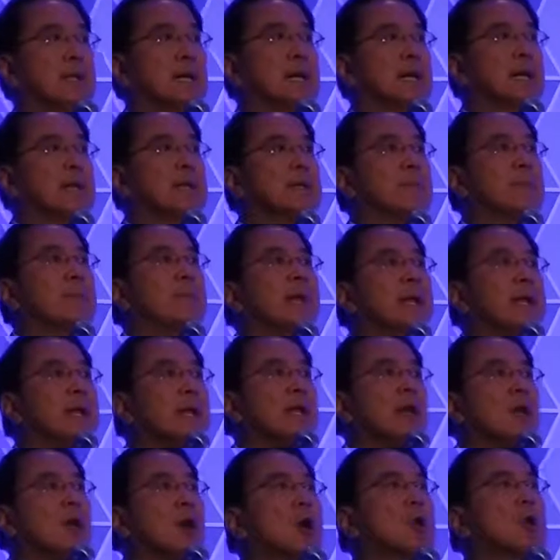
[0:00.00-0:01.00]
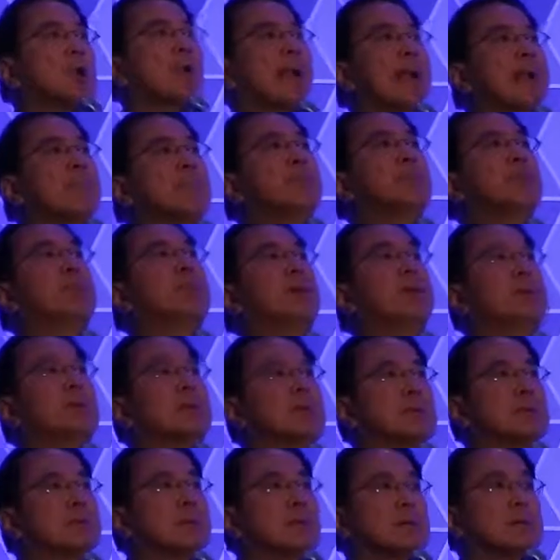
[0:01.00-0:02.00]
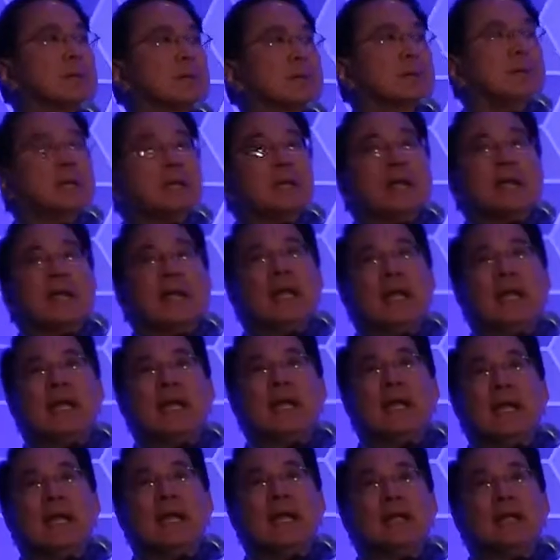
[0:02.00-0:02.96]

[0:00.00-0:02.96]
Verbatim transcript: uh, depending on empirical and,